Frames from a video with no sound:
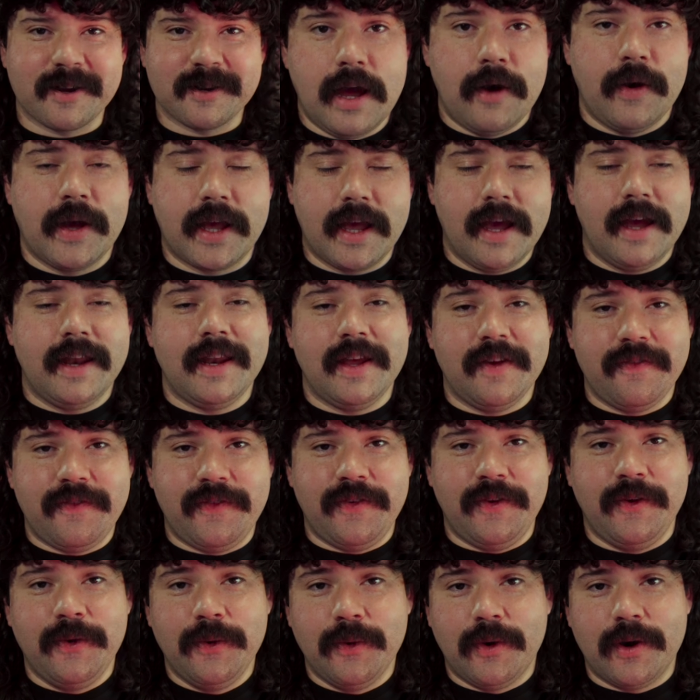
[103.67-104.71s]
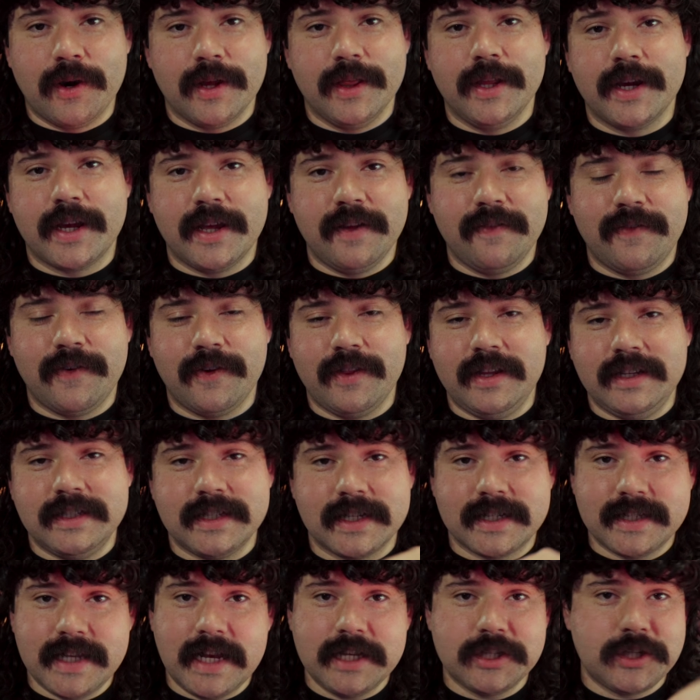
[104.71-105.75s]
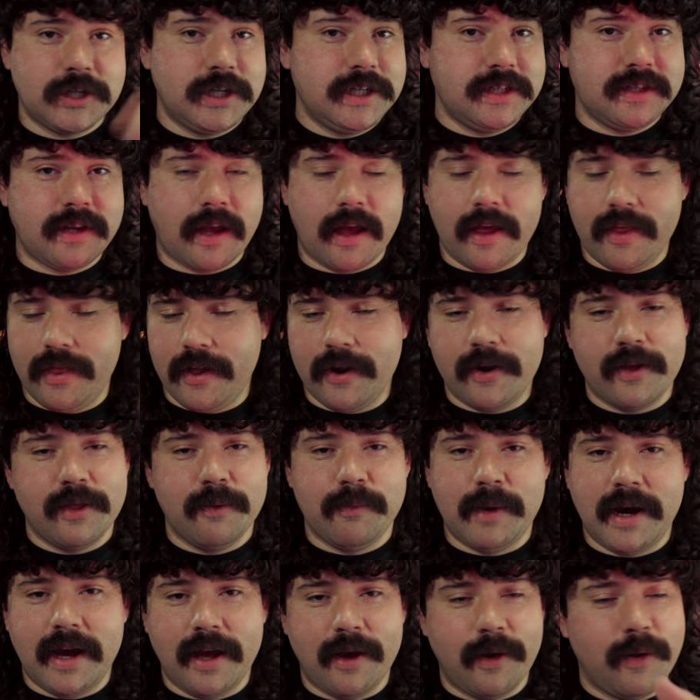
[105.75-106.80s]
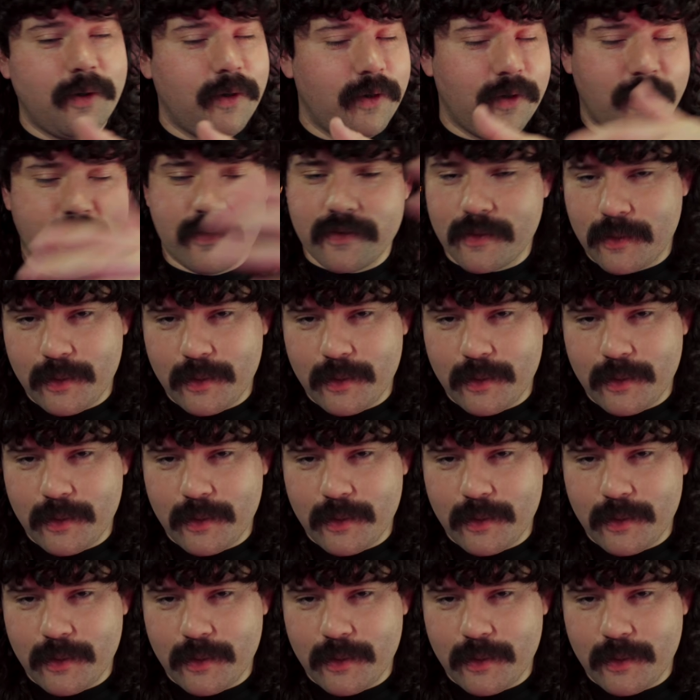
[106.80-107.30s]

Now, again, if you are looking for these accessories, they're in the bio, of